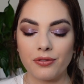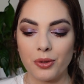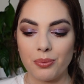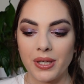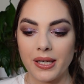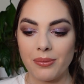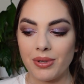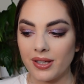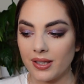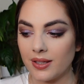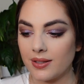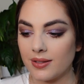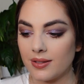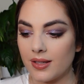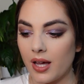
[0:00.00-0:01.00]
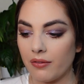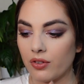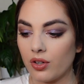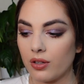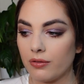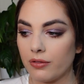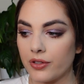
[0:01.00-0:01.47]
for me because I've
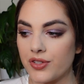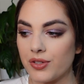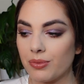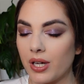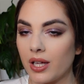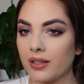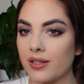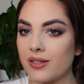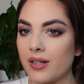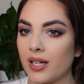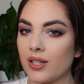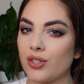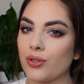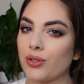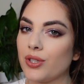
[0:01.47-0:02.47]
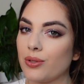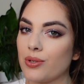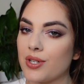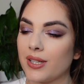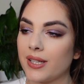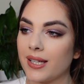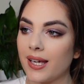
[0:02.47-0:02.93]
gone for some colours that I don't
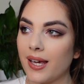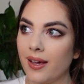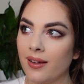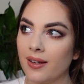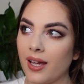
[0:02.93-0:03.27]
usually get.